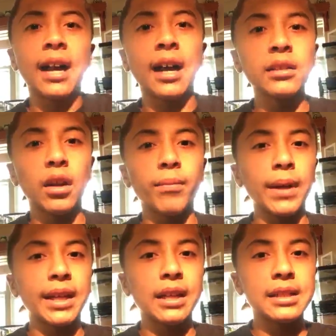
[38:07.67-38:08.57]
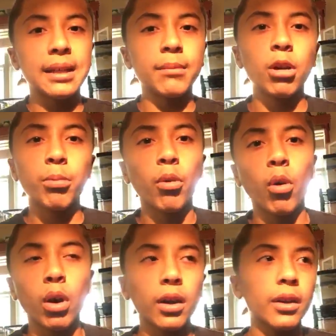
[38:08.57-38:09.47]
Heck yeah, I love my Kenyan
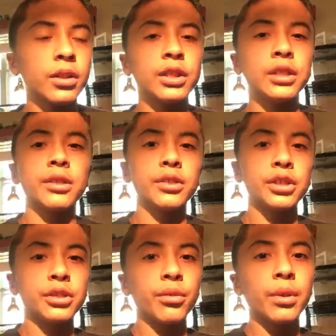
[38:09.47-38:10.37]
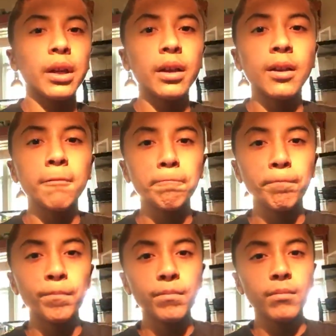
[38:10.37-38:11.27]
sand boa Porg. She's she's doing
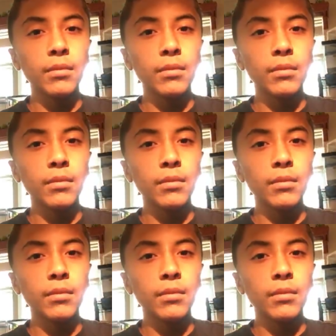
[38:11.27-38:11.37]
good.